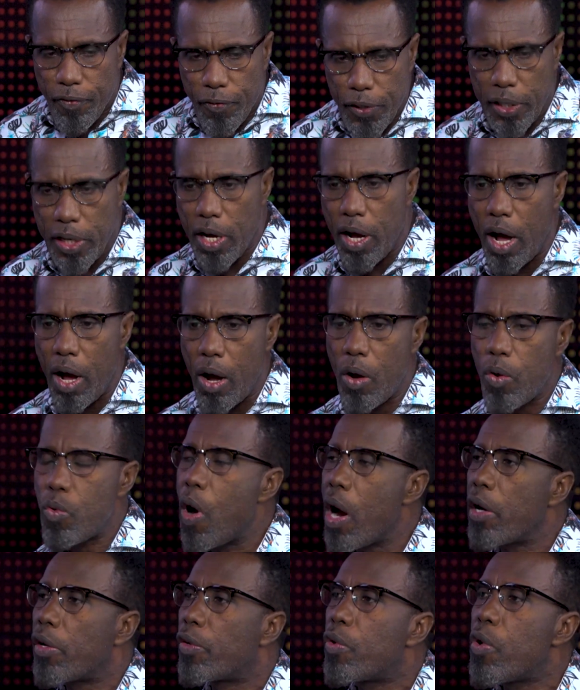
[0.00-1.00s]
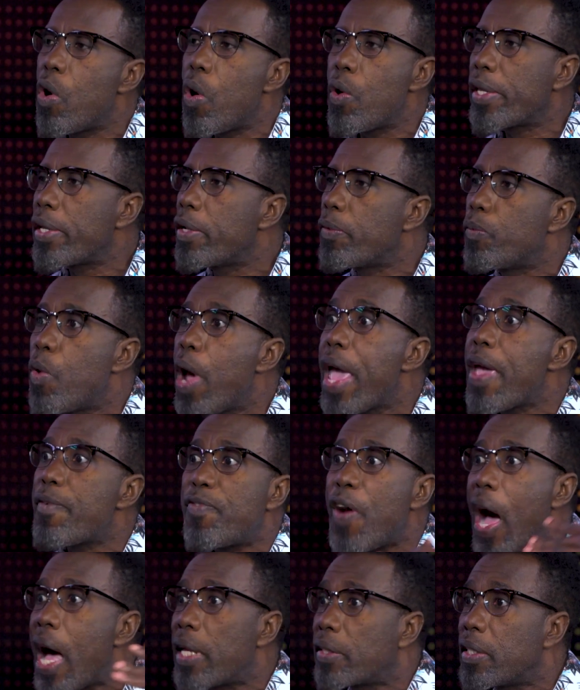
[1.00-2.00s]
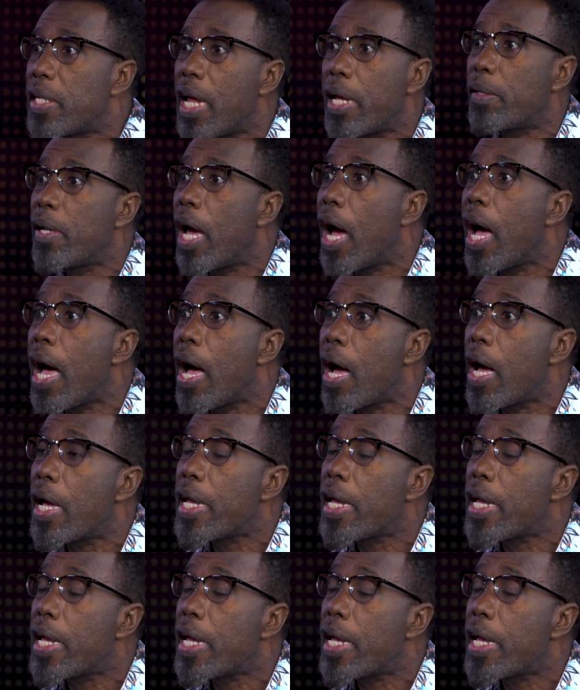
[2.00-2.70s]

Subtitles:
Africa who are growing way faster than